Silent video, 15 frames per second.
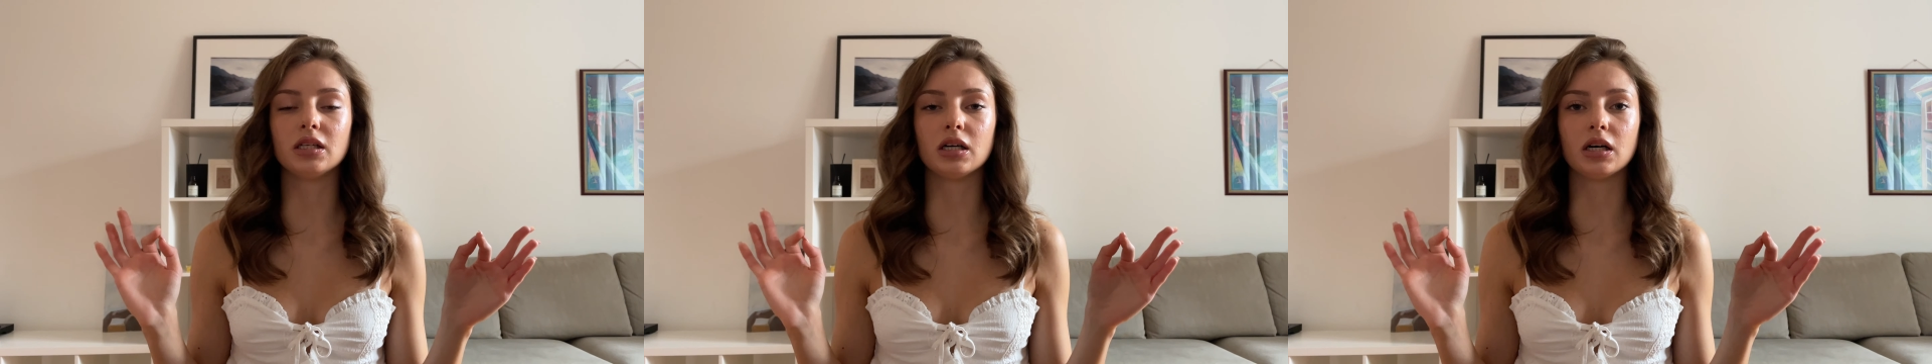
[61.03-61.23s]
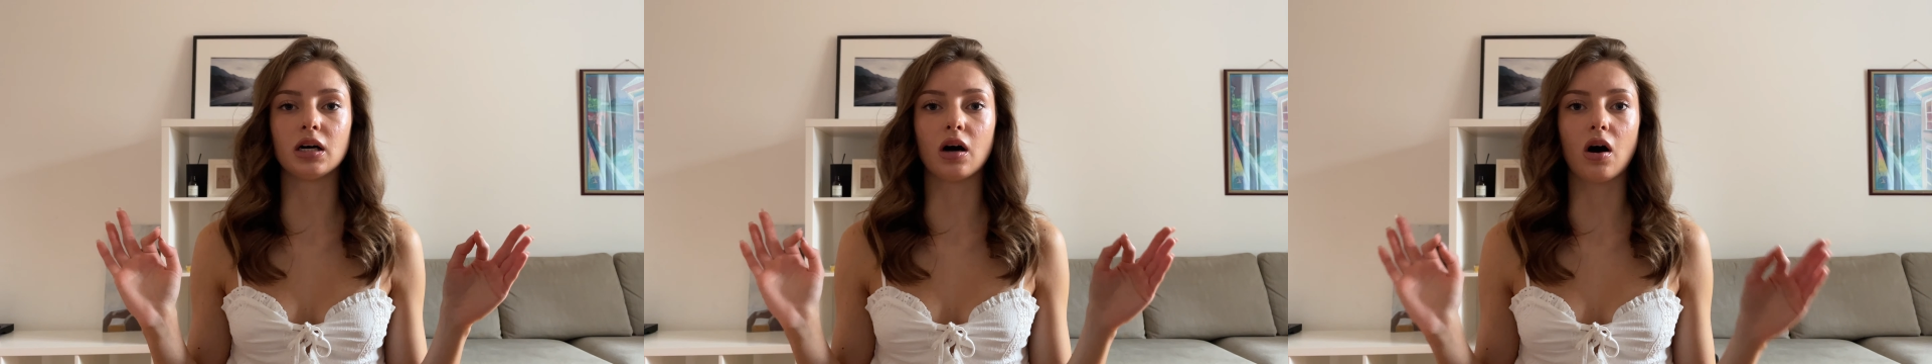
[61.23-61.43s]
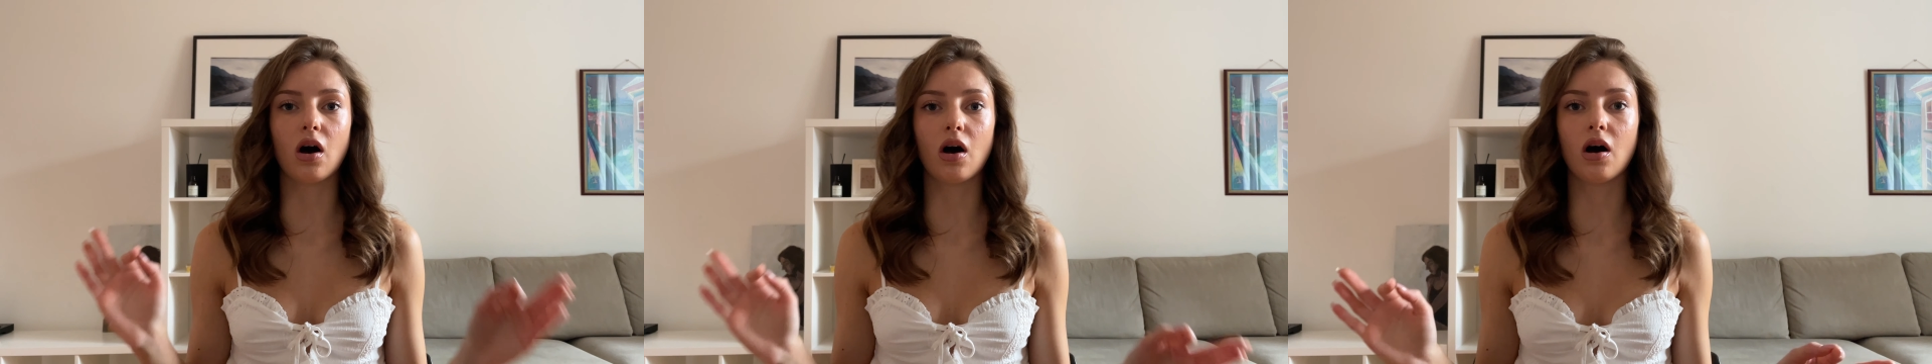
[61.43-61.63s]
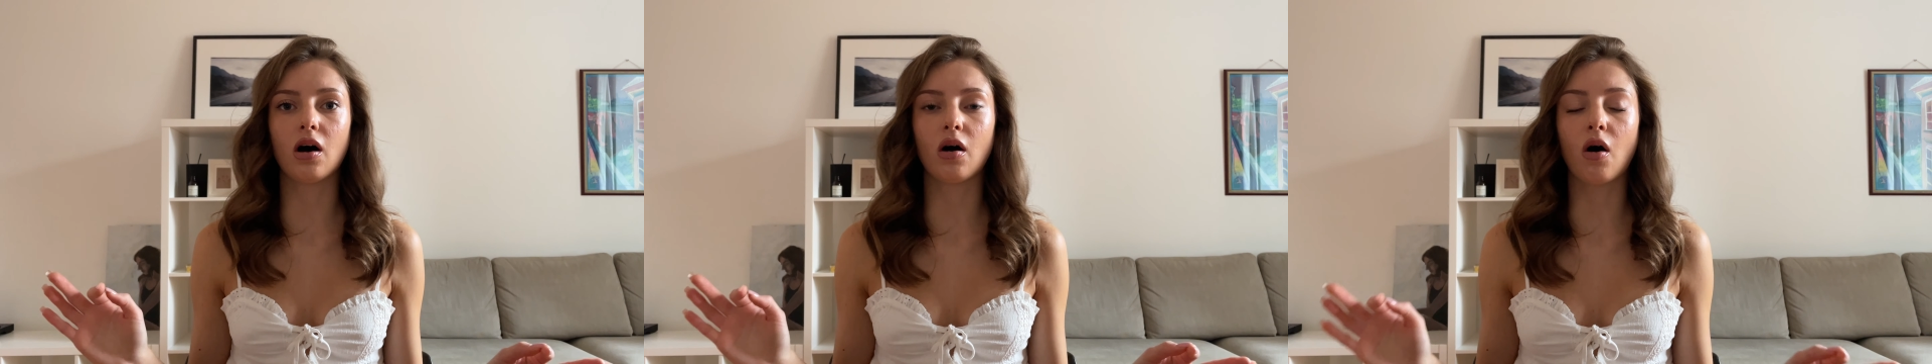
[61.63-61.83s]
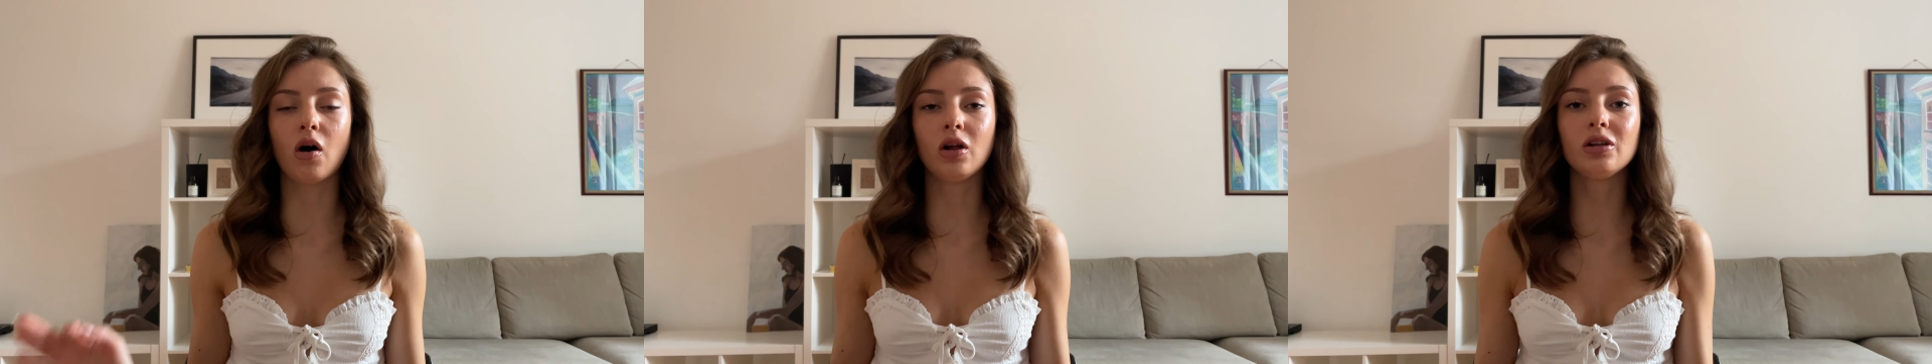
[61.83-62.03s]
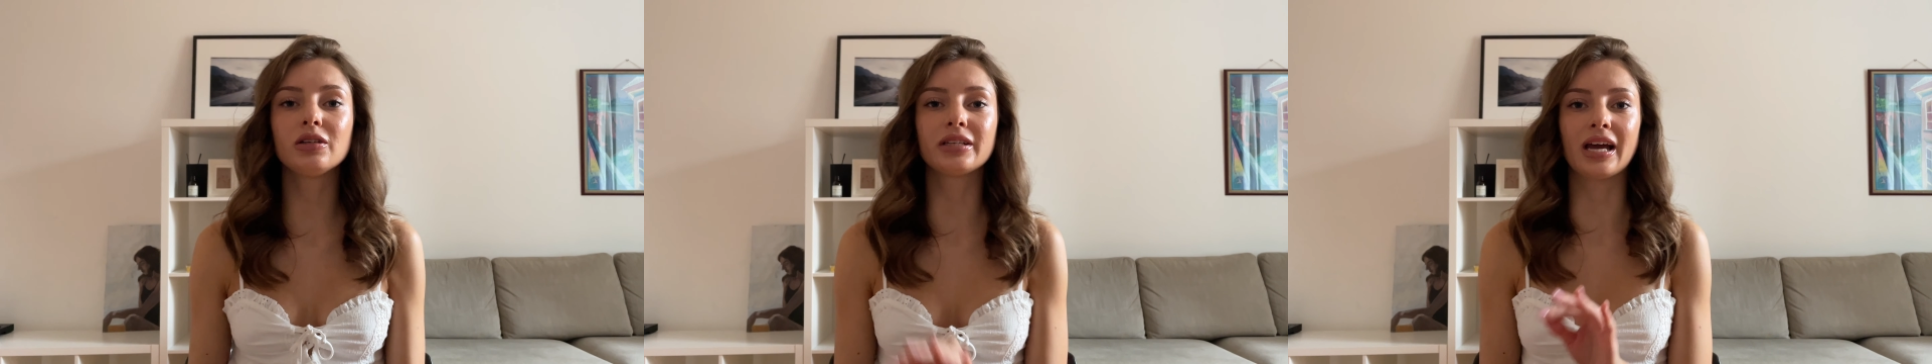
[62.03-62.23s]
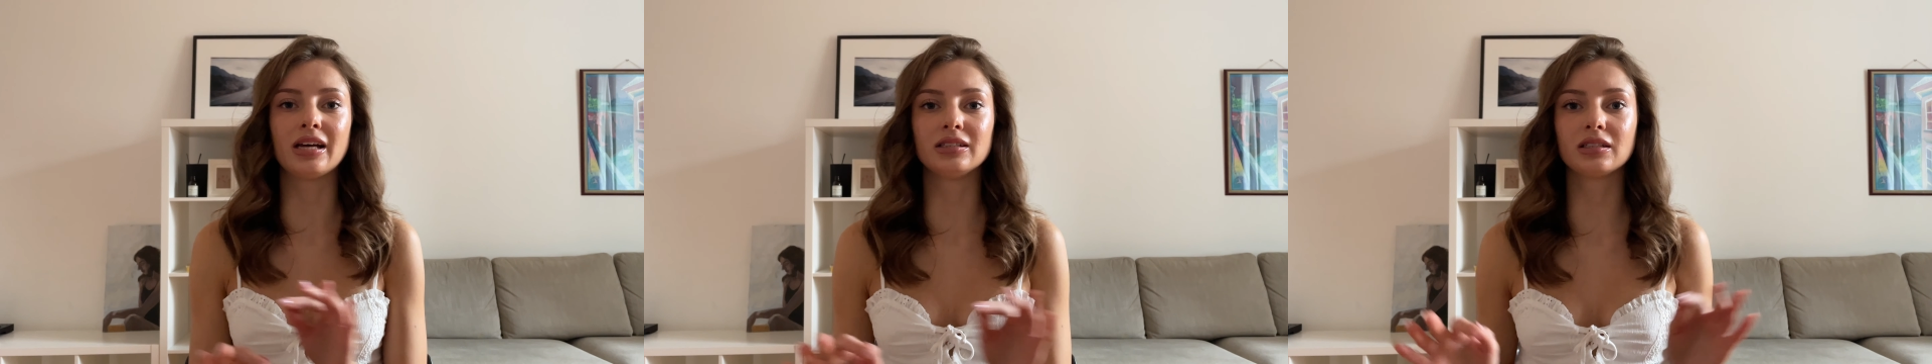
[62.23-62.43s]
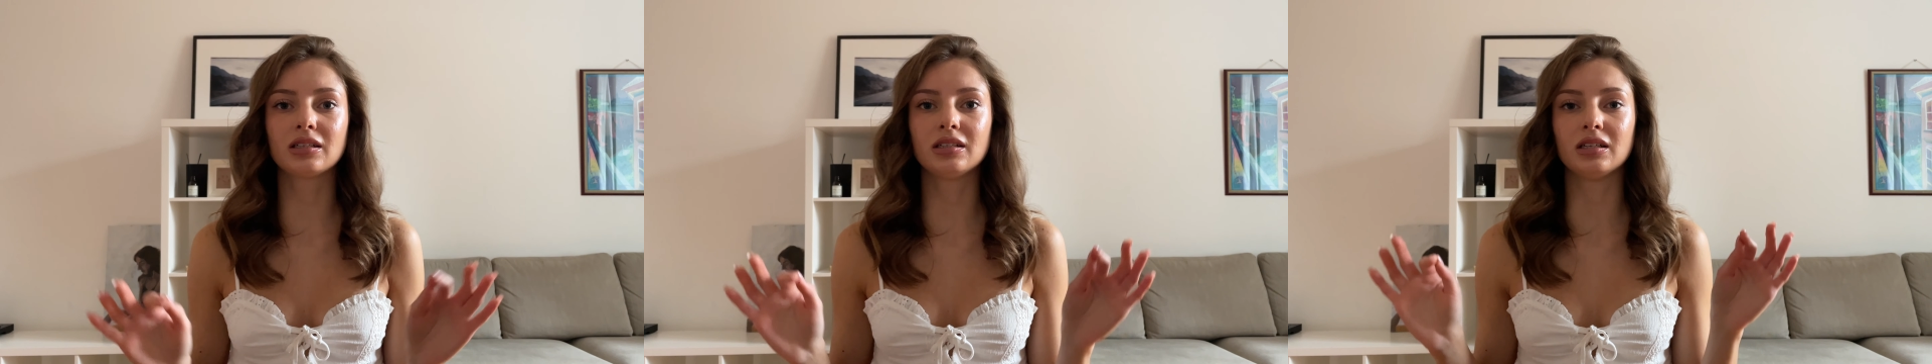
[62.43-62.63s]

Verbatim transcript: all young